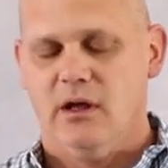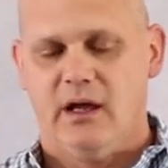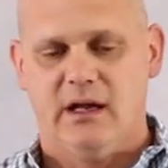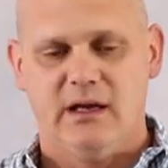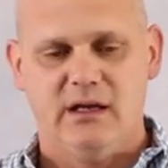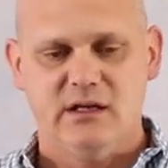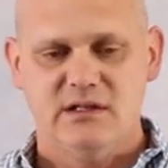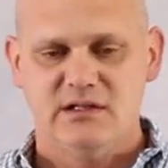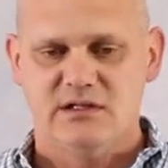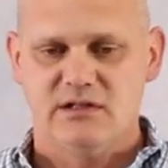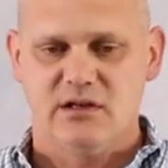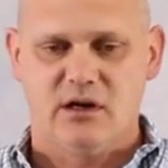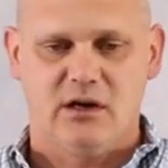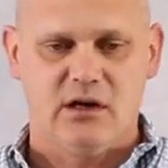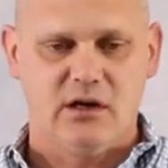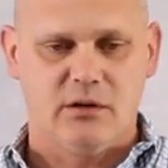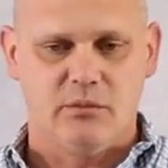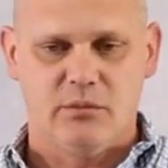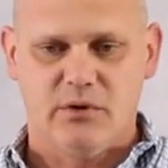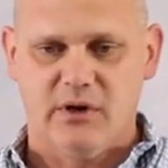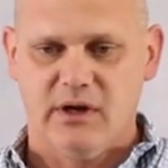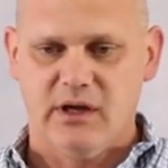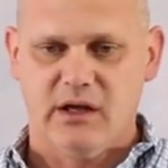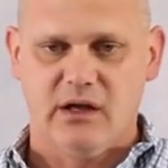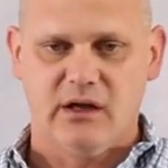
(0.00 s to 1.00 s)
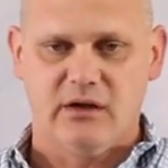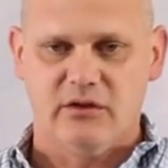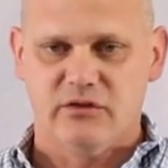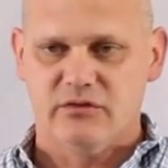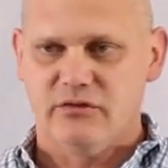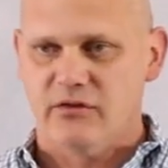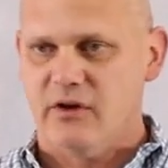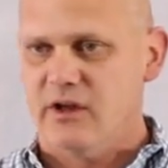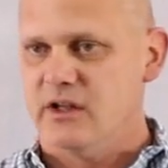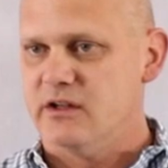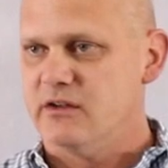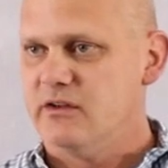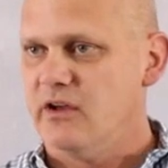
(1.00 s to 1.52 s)
and he started bringing his
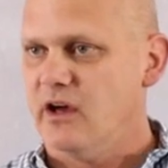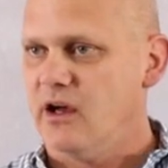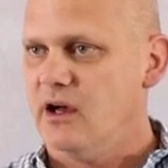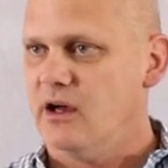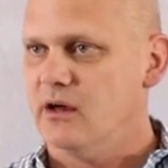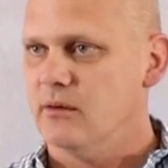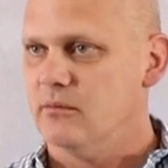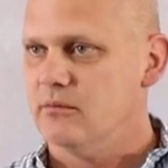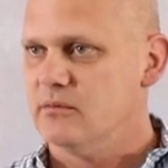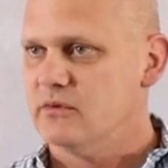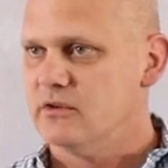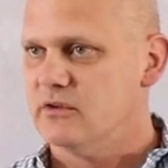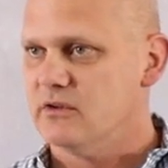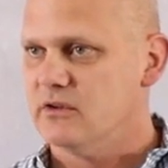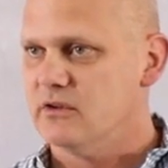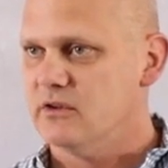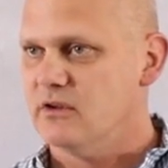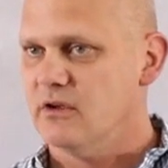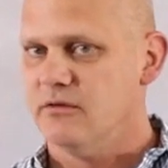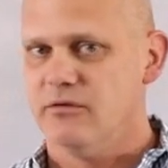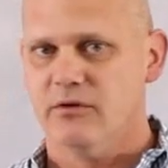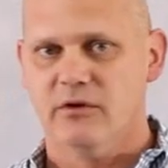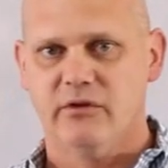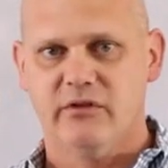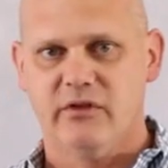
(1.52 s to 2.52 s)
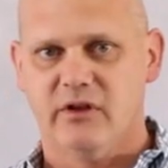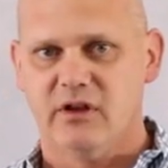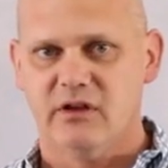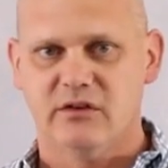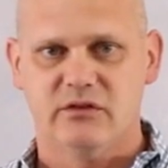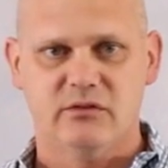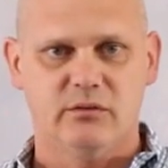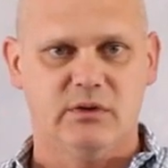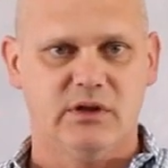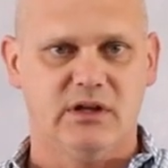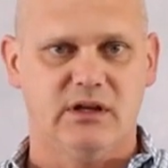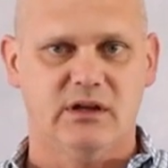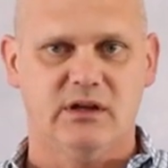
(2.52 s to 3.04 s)
friend Tom to different things
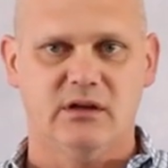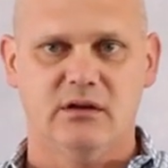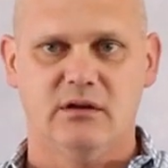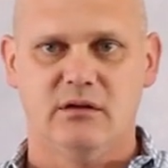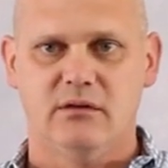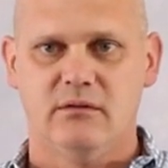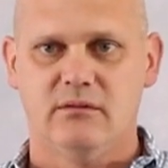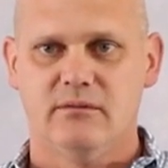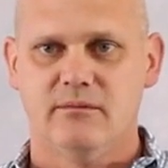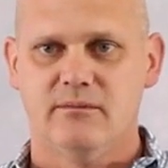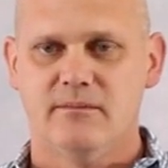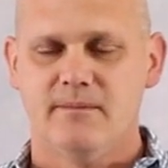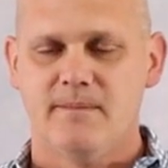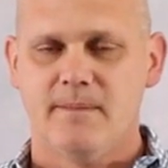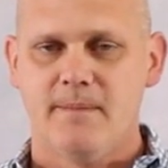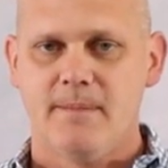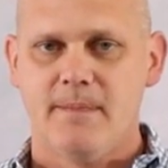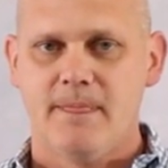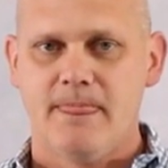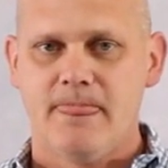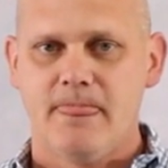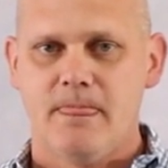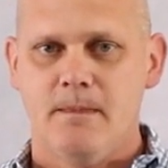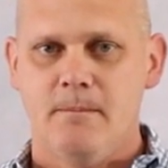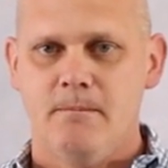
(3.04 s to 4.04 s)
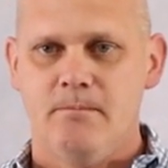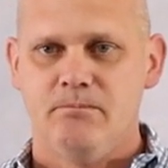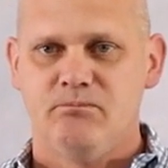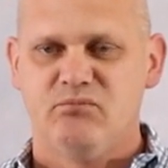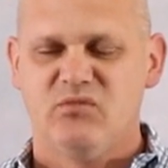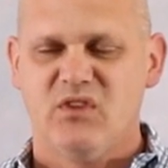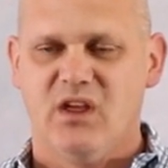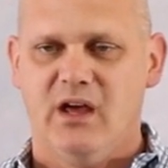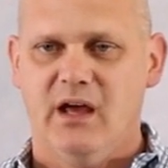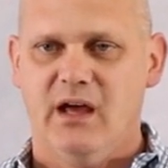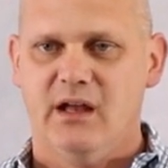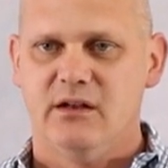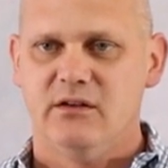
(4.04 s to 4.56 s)
we did.
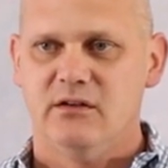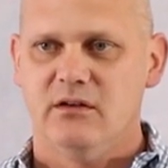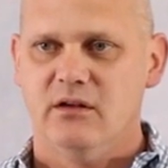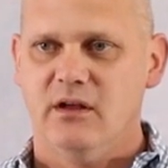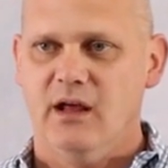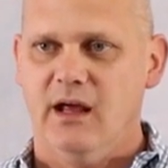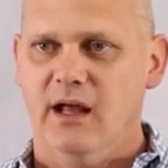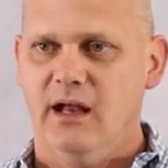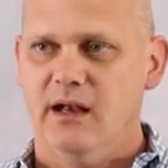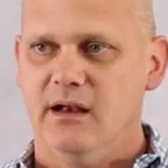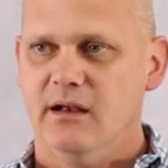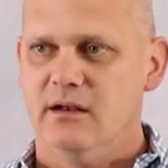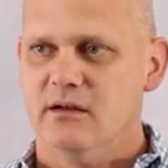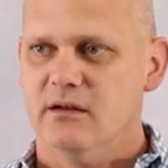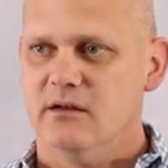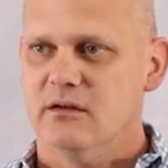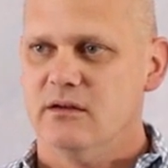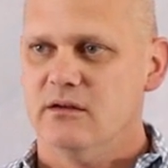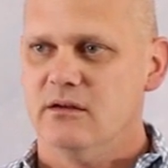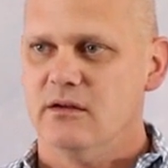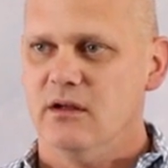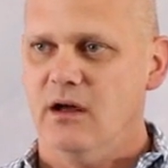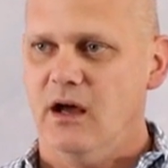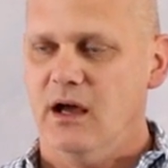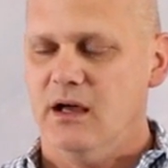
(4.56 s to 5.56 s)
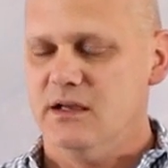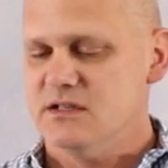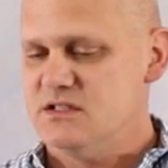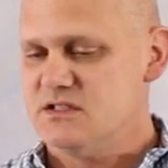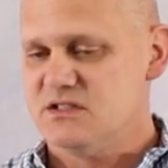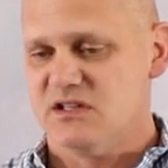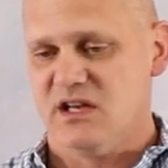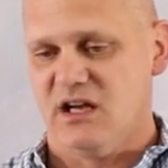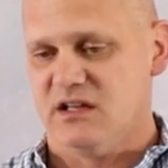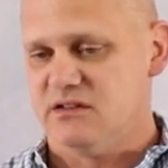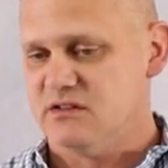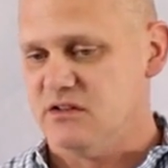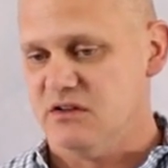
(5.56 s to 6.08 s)
And and I
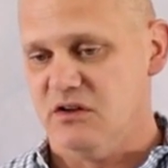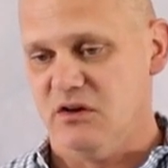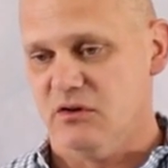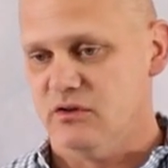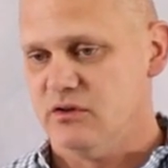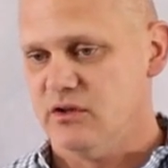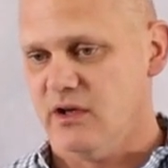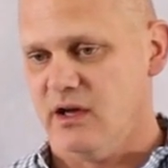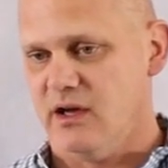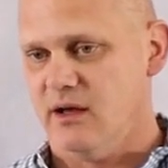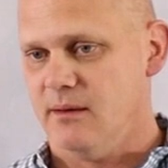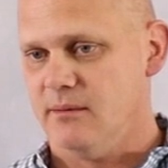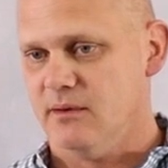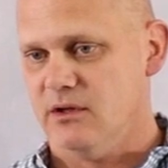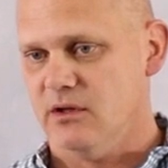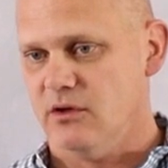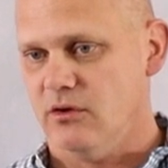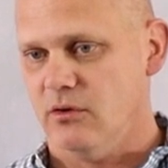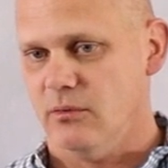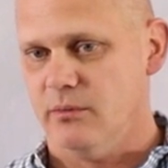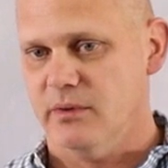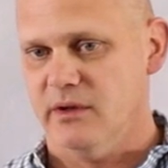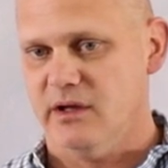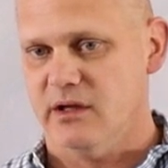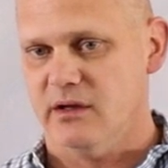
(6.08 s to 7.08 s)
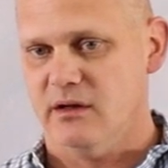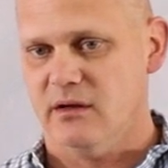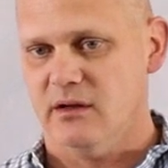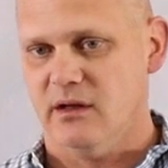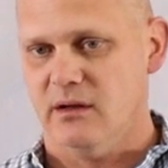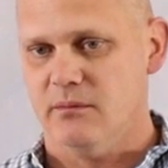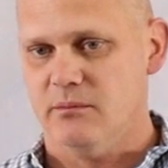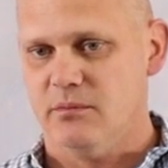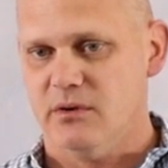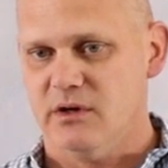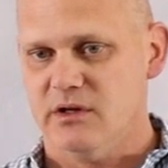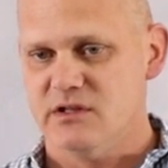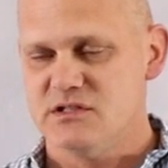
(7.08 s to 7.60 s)
just got to know Tom a little bit,
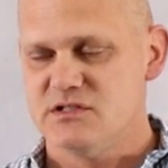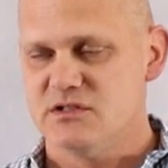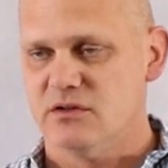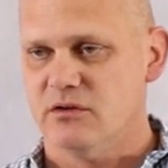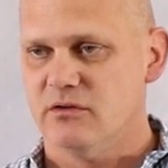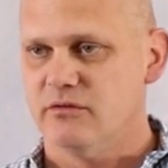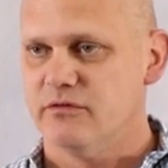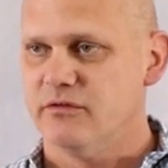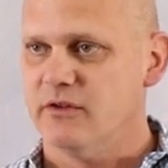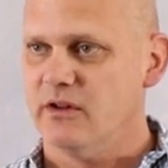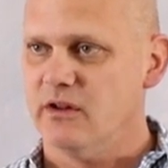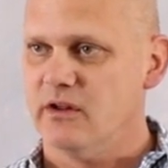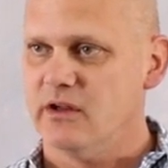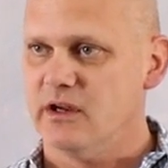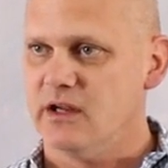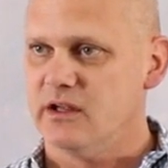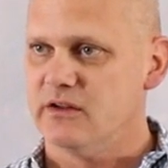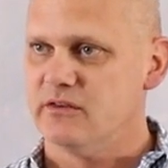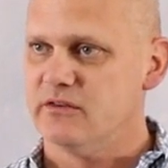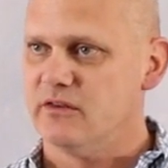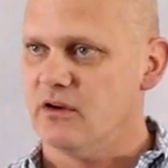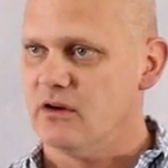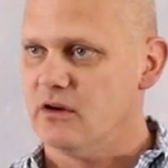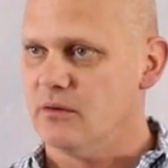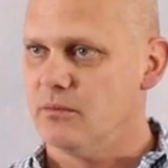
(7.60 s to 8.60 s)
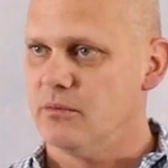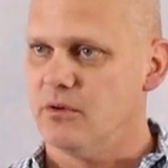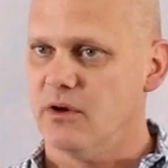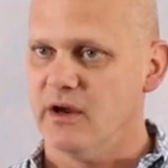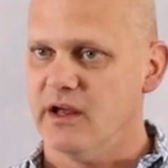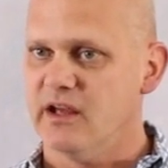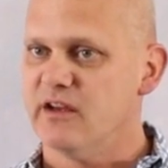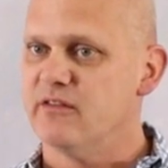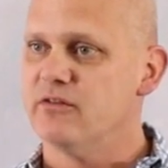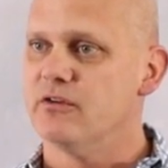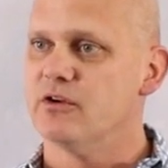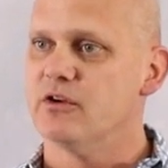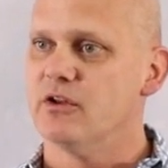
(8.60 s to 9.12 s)
and pretty soon Phil and I started
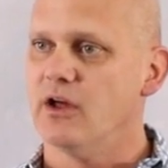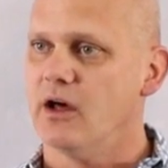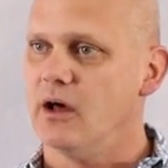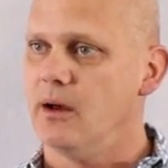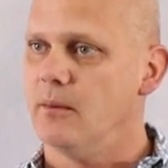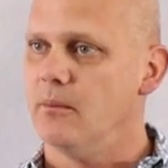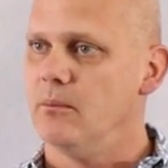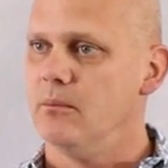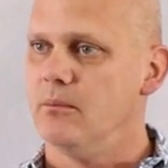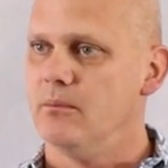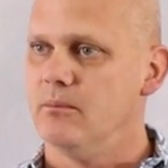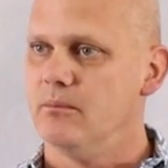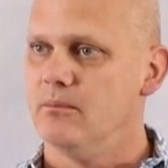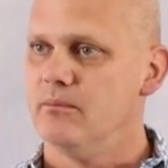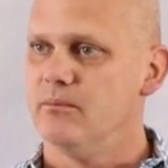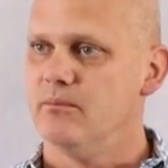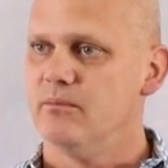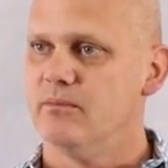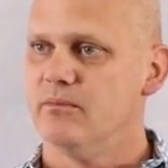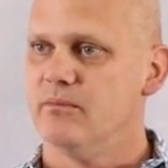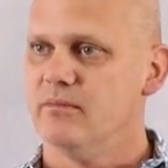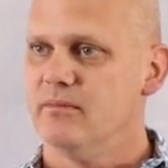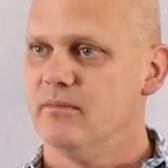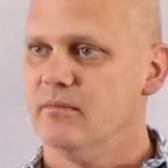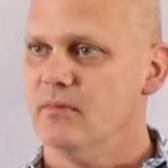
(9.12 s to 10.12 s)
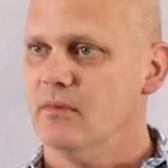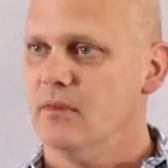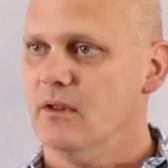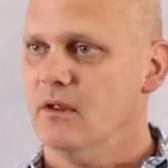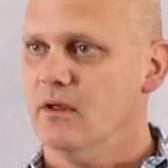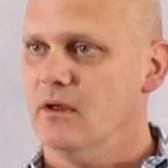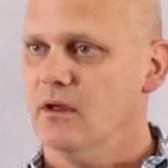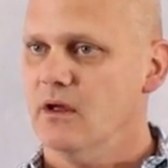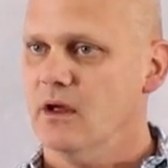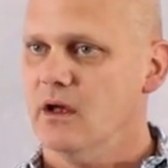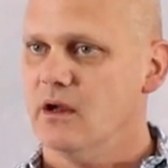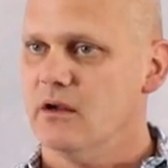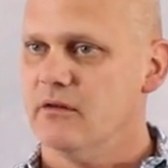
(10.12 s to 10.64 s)
praying for Tom,
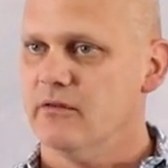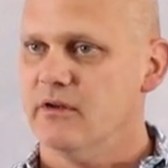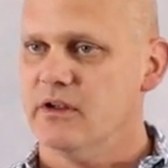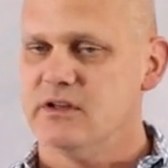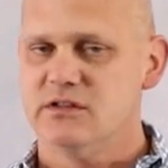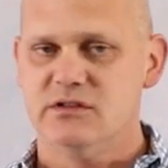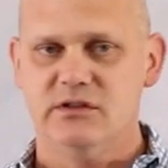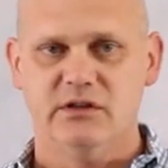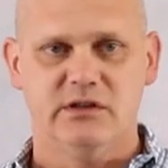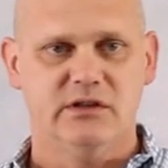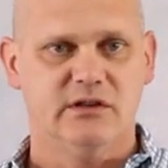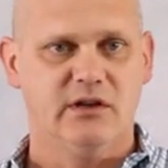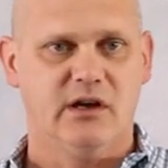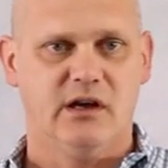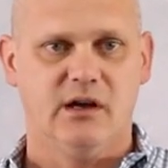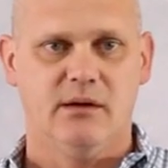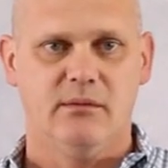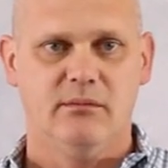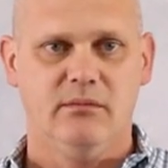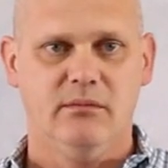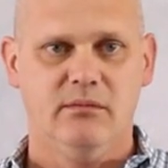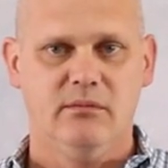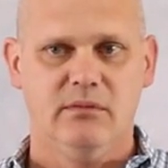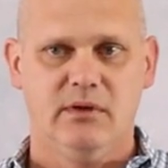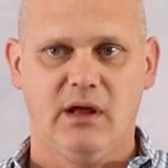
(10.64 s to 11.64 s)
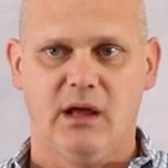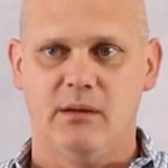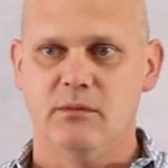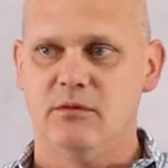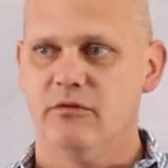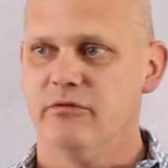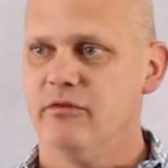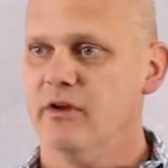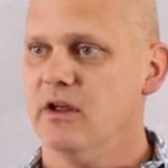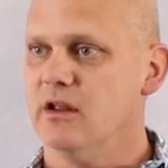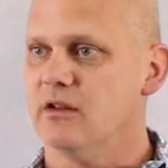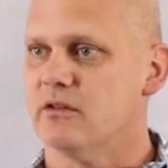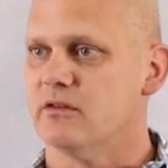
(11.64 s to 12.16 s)
and eventually Tom came to
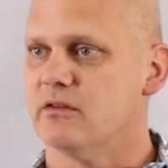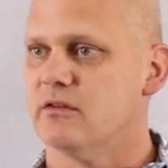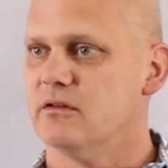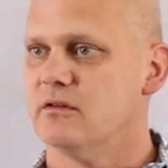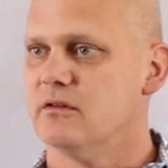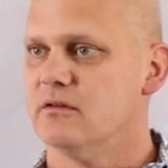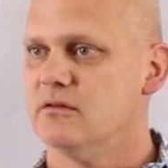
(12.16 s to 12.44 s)
faith,